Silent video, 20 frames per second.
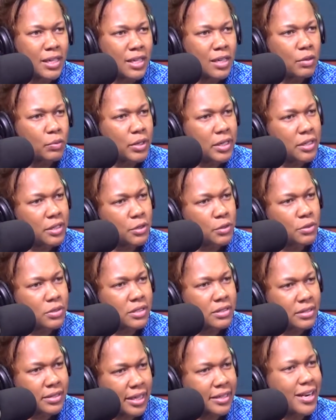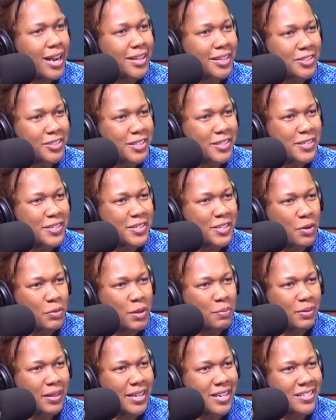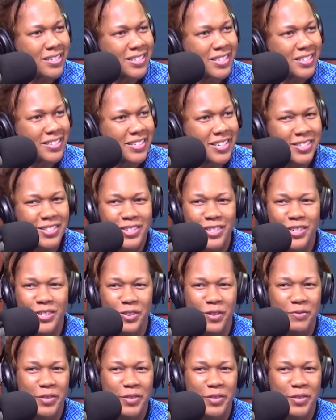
We use technology. So we place sensors on